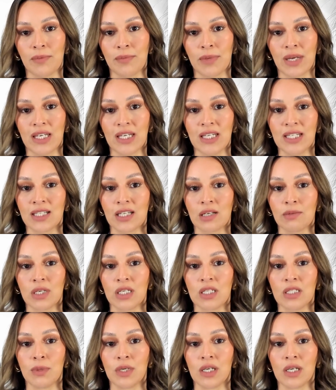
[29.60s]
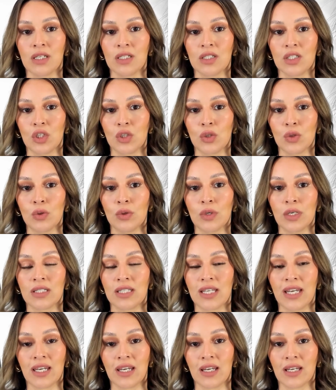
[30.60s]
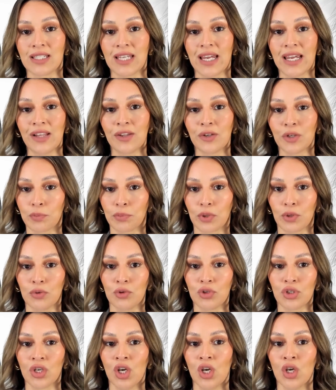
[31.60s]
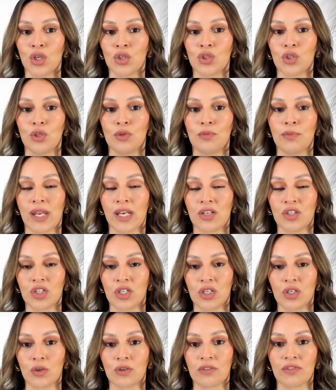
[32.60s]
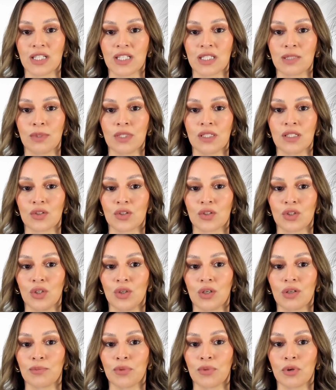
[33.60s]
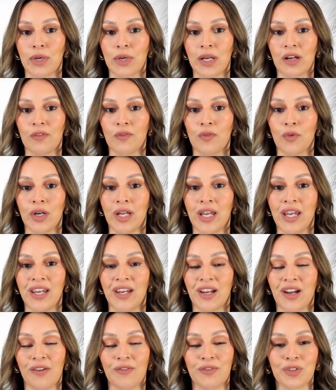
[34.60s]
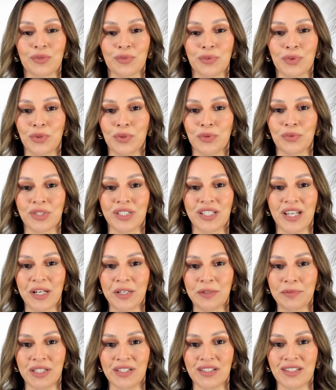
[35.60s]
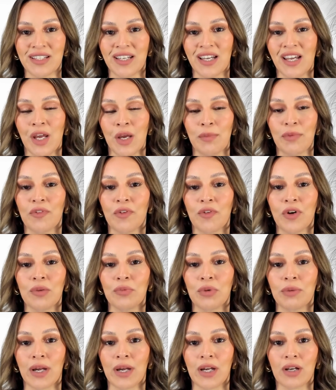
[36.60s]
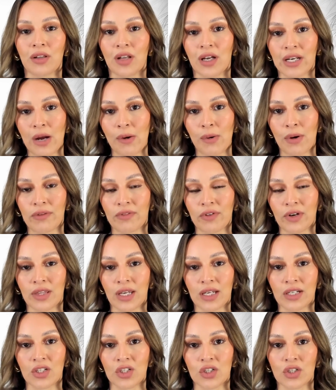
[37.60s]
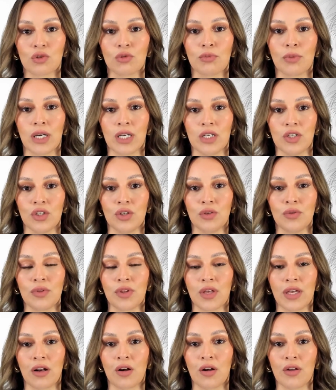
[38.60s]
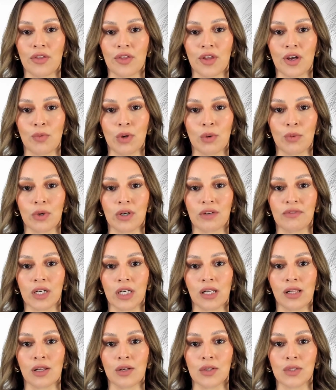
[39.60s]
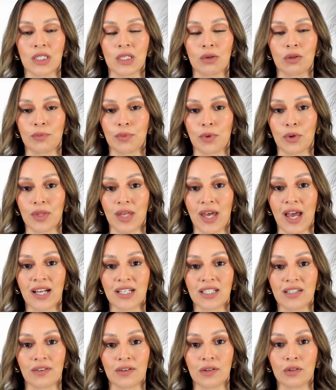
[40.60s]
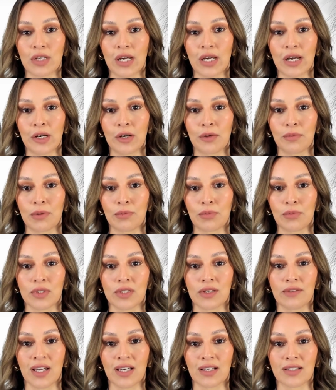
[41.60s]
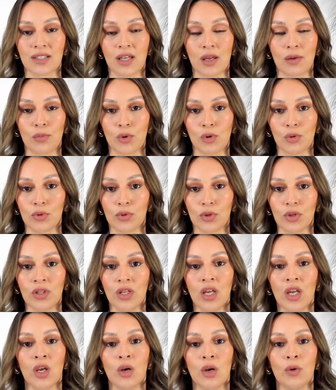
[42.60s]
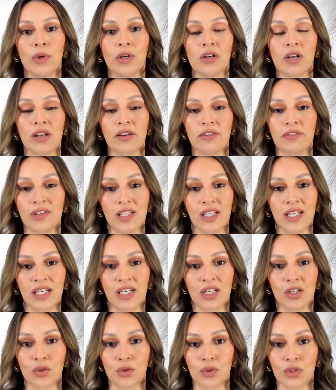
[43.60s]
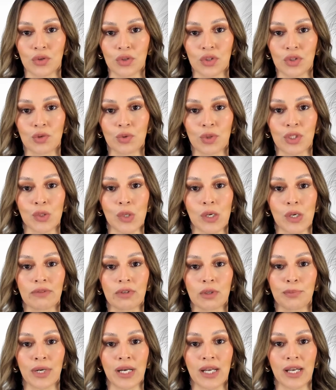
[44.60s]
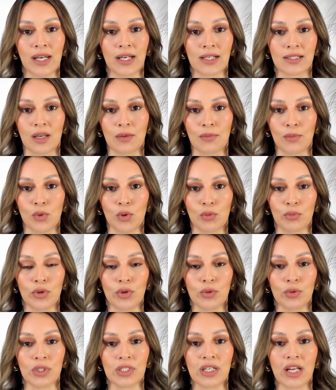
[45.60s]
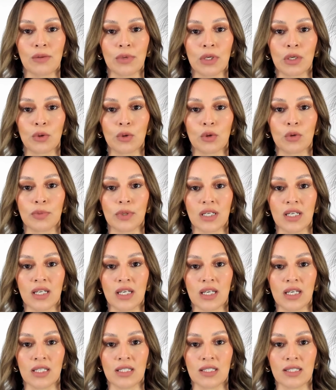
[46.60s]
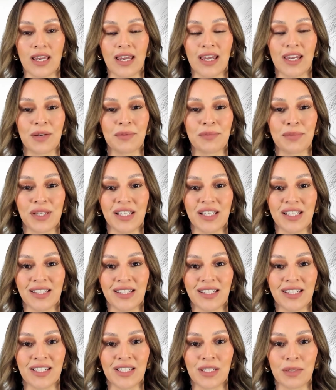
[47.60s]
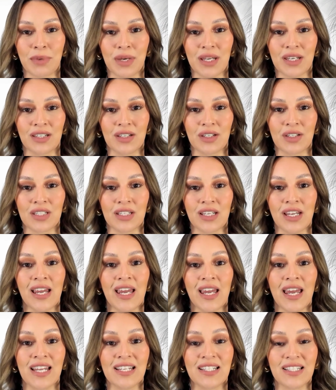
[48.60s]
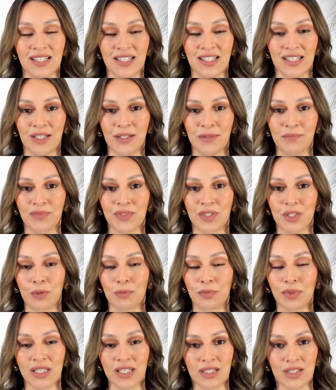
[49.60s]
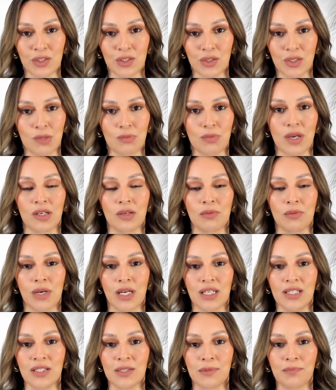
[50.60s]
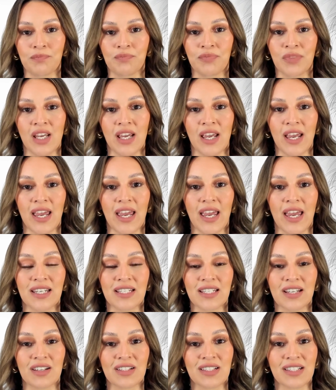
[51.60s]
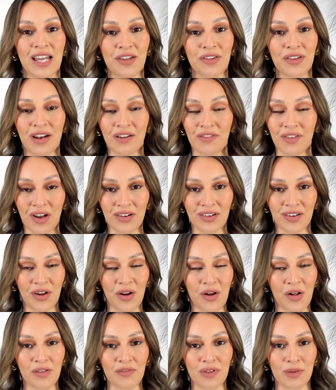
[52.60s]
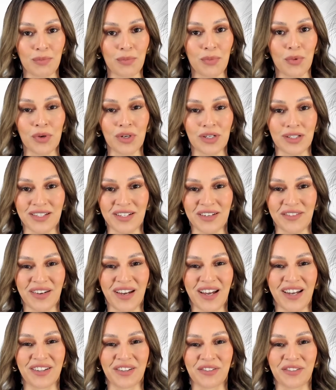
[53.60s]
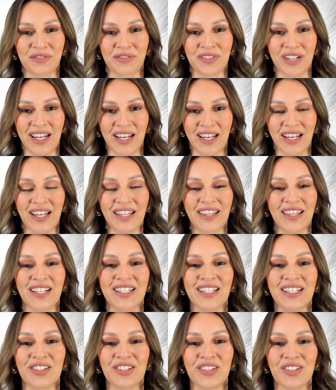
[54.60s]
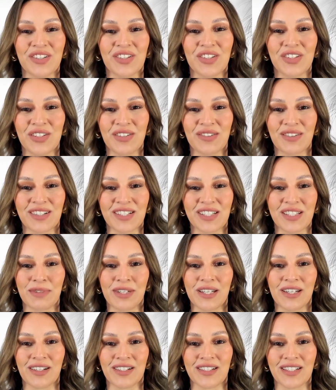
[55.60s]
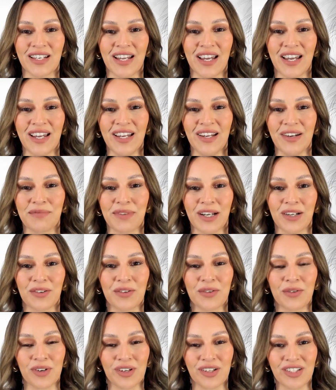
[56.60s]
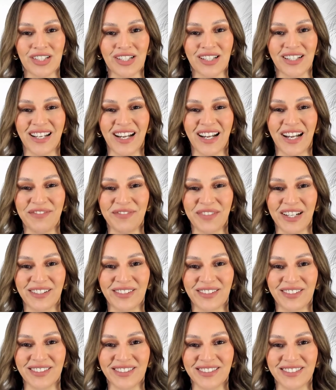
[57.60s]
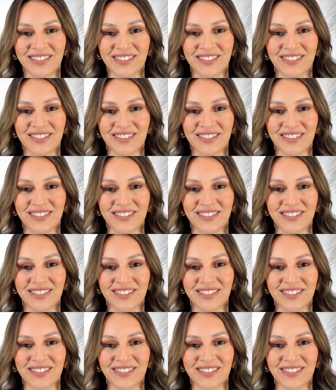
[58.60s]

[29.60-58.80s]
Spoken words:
and he's going to be speaking to you and taking a tailored approach to managing your investments so you can prepare for a comfortable retirement. Before I bring Michael on, however, I'd like to just remind you that although we work very closely with both active and retired members of ExxonMobil, we are not affiliated nor endorsed whatsoever by ExxonMobil. The retirement group is a completely independent entity, so please do keep that in mind. And now that I've gotten all of the boring stuff out of the way, I'd like to introduce you to our speaker today, Michael Corgiat. Hi, Michael.